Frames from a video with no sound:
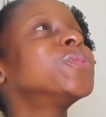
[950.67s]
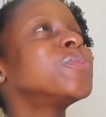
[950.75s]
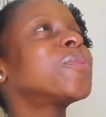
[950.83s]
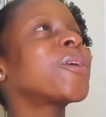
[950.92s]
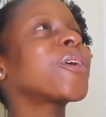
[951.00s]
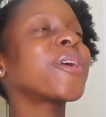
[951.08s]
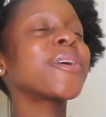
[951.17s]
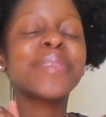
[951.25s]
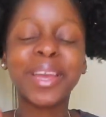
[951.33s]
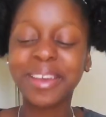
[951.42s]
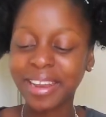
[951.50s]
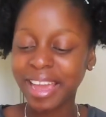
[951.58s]
tomorrow? Oh
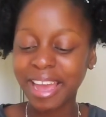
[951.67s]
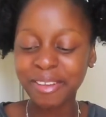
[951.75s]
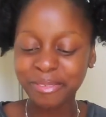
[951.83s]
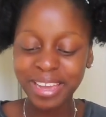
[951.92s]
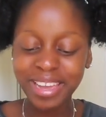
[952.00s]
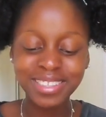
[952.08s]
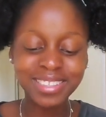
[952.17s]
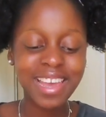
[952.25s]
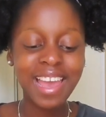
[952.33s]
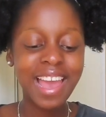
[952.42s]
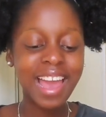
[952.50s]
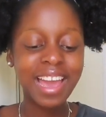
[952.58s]
my god, I can't wait.
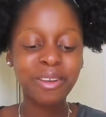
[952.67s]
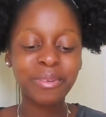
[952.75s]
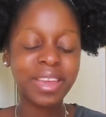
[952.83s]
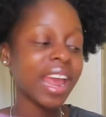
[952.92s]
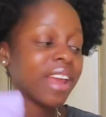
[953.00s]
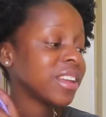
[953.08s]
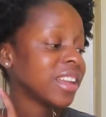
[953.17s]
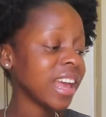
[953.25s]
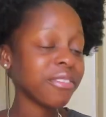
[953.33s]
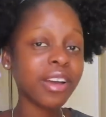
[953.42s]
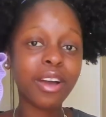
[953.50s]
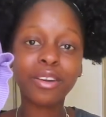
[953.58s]
I can't wait. I really
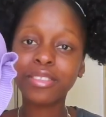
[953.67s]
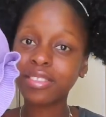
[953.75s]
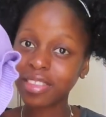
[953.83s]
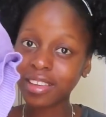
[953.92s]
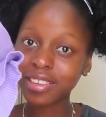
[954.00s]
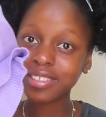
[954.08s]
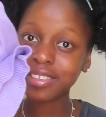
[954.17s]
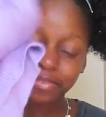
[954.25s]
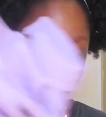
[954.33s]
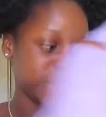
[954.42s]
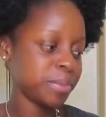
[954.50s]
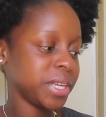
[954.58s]
love how this
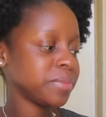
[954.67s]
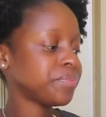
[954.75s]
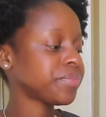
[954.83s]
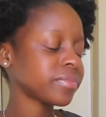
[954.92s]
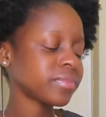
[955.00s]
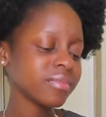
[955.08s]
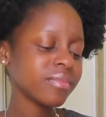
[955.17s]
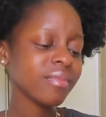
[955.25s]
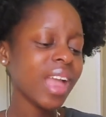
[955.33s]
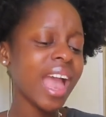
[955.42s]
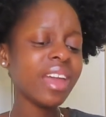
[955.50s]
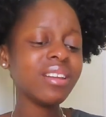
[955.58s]
fit me.
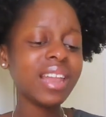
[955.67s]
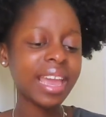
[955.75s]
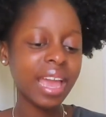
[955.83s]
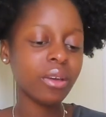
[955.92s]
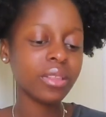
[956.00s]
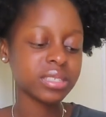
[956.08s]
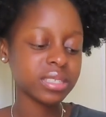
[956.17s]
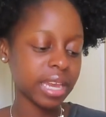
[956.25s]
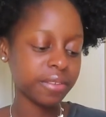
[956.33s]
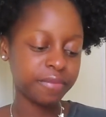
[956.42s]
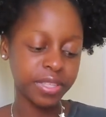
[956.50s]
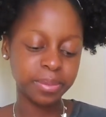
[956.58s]
I don't like how the
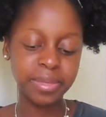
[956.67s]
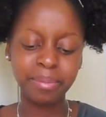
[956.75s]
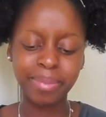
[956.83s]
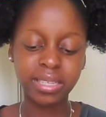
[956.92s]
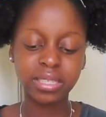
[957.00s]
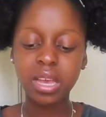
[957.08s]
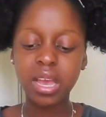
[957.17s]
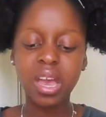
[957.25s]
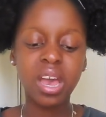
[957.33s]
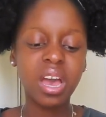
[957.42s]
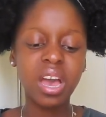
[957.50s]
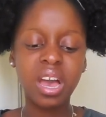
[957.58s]
skirt fits me, but
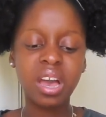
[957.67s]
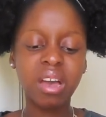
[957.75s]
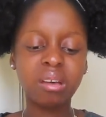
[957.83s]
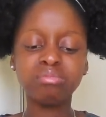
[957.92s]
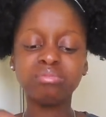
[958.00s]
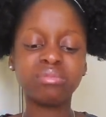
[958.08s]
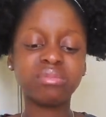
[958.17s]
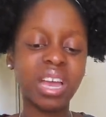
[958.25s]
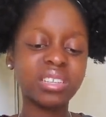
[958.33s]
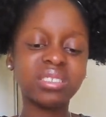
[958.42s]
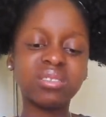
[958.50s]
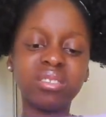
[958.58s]

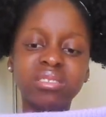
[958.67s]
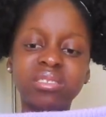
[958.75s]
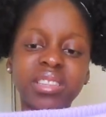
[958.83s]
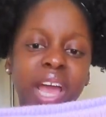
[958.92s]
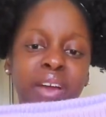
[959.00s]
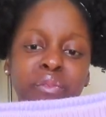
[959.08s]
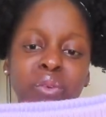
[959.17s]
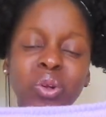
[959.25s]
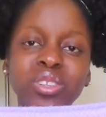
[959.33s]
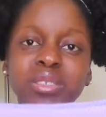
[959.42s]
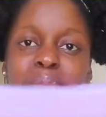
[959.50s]
that's not their fault